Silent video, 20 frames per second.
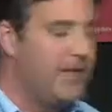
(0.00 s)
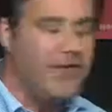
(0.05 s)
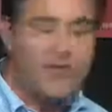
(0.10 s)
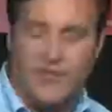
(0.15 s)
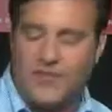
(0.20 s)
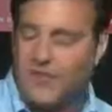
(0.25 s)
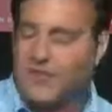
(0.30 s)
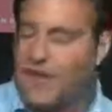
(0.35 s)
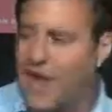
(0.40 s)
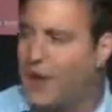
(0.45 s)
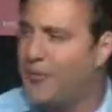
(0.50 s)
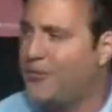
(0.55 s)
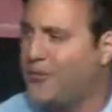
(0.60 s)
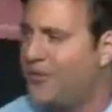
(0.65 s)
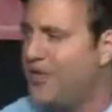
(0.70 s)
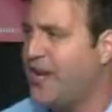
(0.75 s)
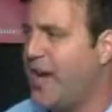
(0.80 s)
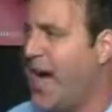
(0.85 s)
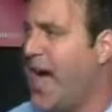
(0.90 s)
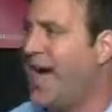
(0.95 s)
The stealth
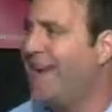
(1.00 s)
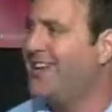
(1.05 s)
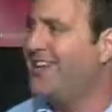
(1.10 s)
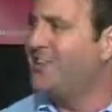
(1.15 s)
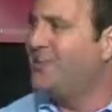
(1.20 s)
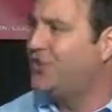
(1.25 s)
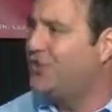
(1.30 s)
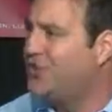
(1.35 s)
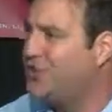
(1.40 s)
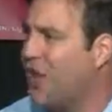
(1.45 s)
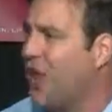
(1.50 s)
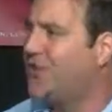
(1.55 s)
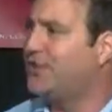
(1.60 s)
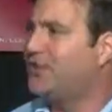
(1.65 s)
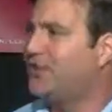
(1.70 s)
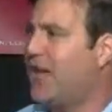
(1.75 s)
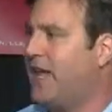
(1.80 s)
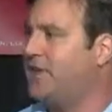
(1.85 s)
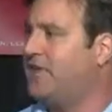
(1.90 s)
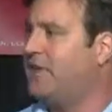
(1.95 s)
jihad is
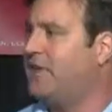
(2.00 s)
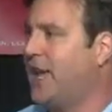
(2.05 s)
just as